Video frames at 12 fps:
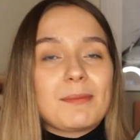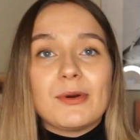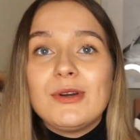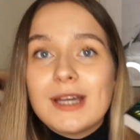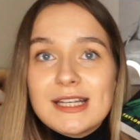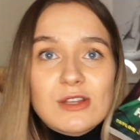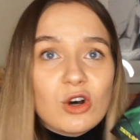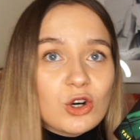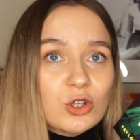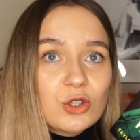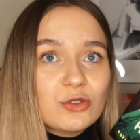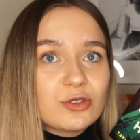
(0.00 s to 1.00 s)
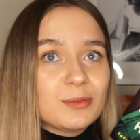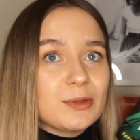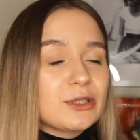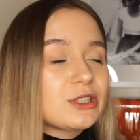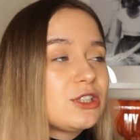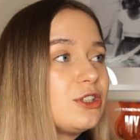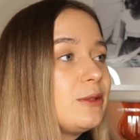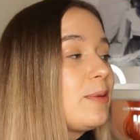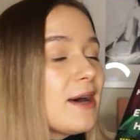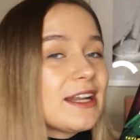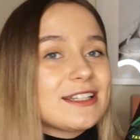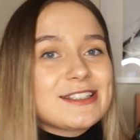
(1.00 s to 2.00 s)
book is all over
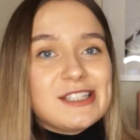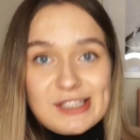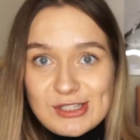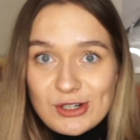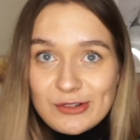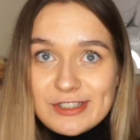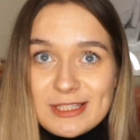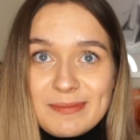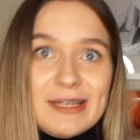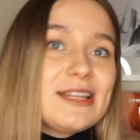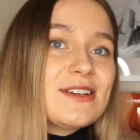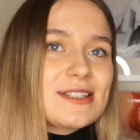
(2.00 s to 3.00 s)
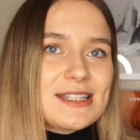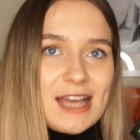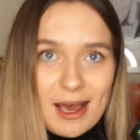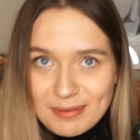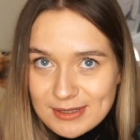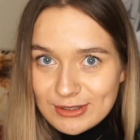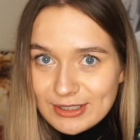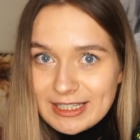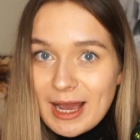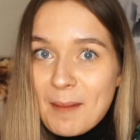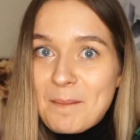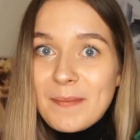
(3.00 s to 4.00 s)
BookTube and it deserves to be because it's
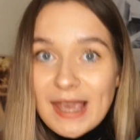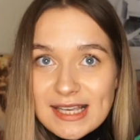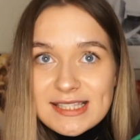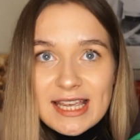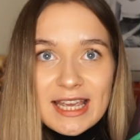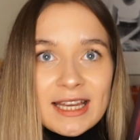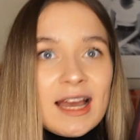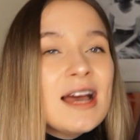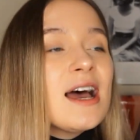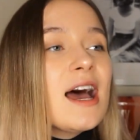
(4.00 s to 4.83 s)
absolutely amazing,